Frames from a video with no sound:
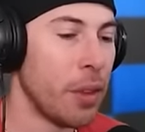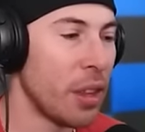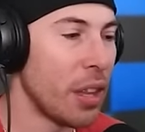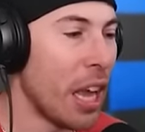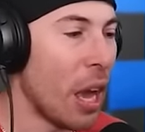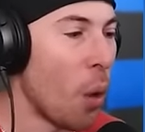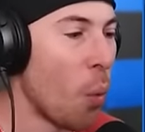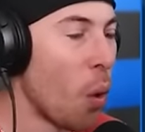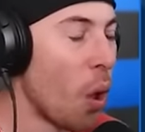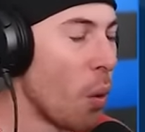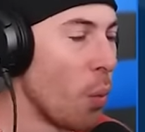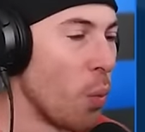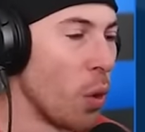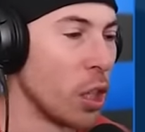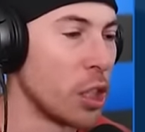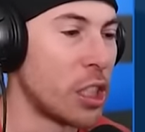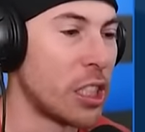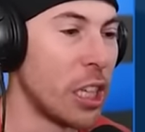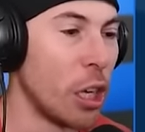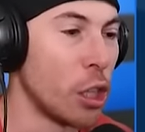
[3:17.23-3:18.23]
We're
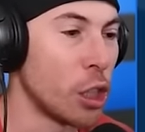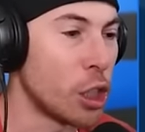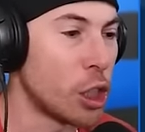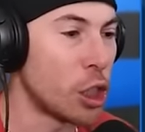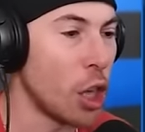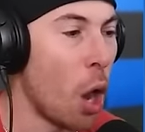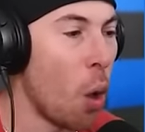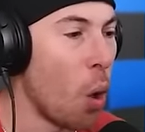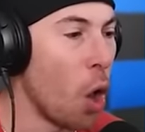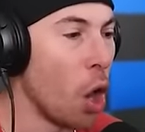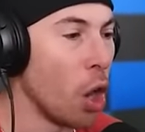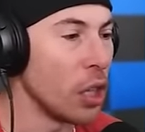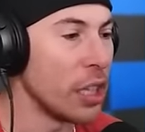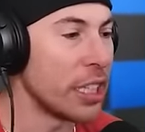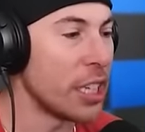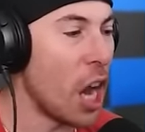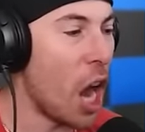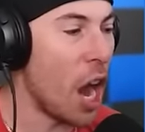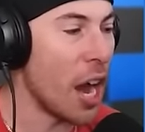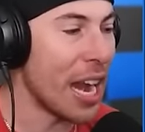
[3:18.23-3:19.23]
still so early
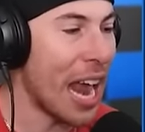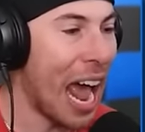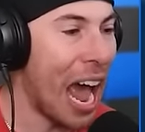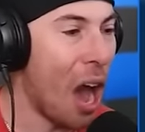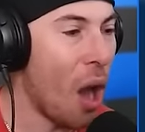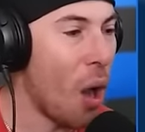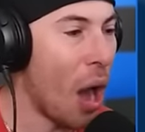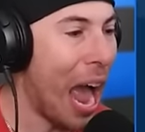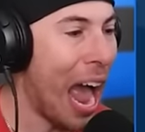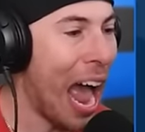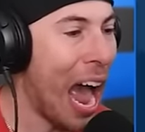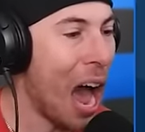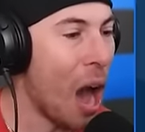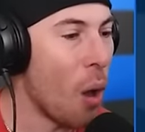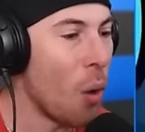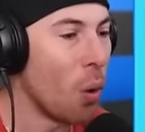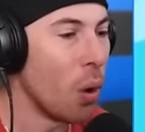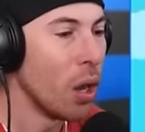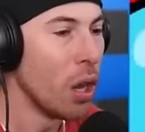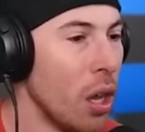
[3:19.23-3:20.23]
on.
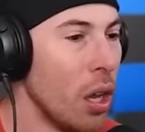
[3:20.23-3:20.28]
How?